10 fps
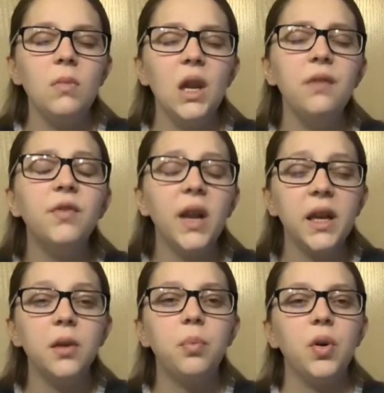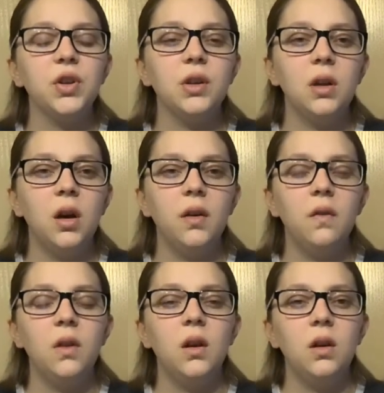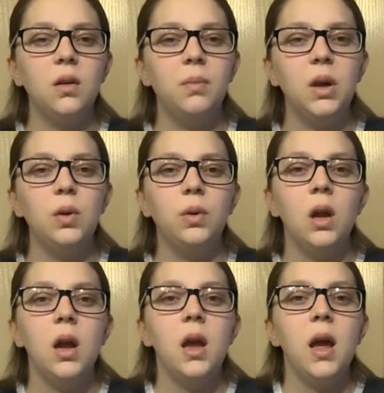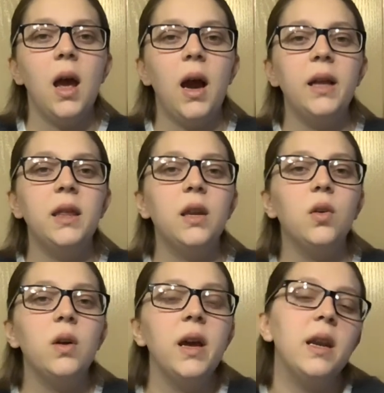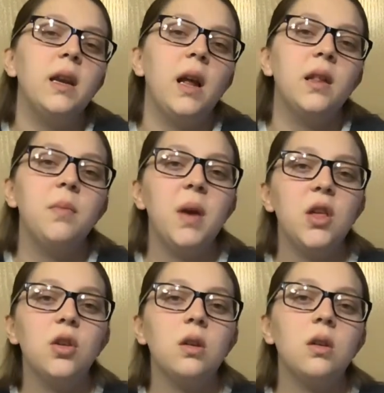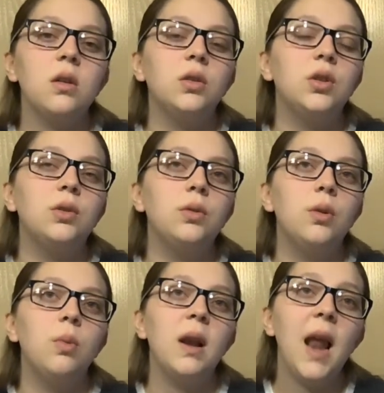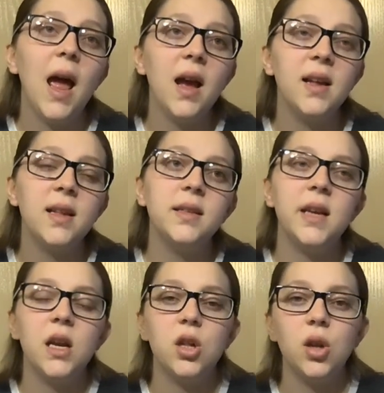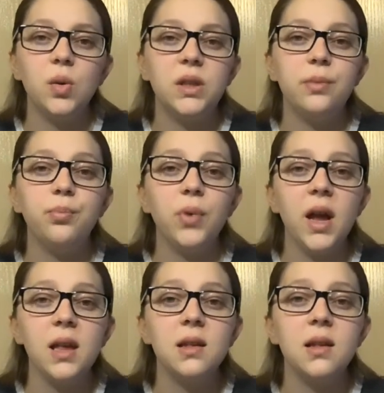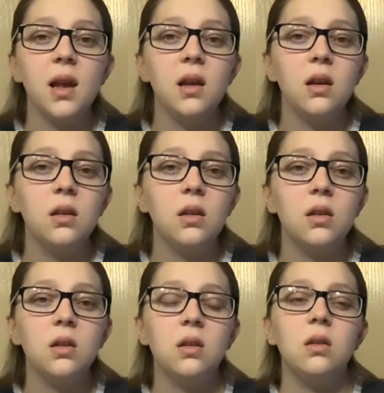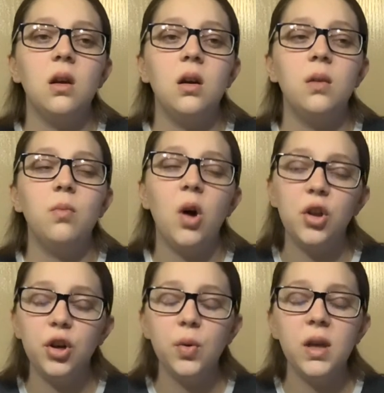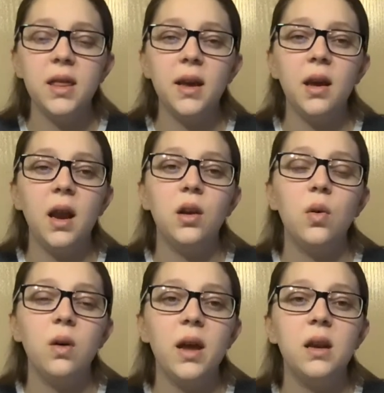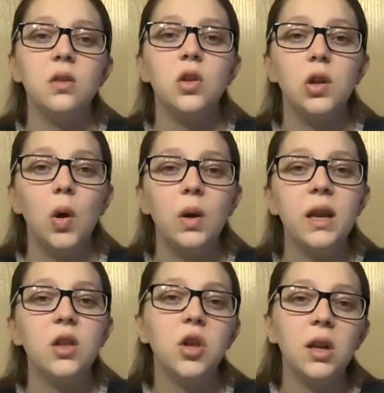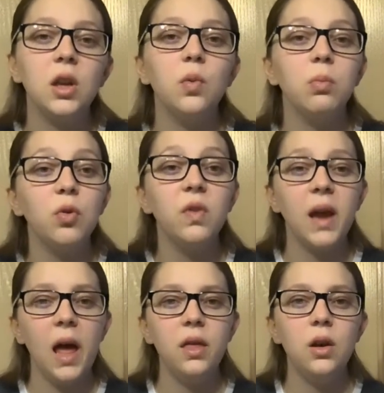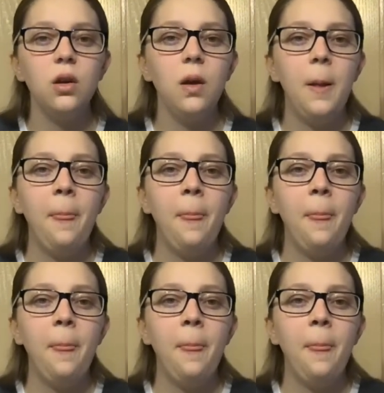inflated portion of the balloon. I then go ahead and ask the patient to relax and take slow, deep breaths. And while they're doing that, I'd go ahead and slowly and gently remove the catheter.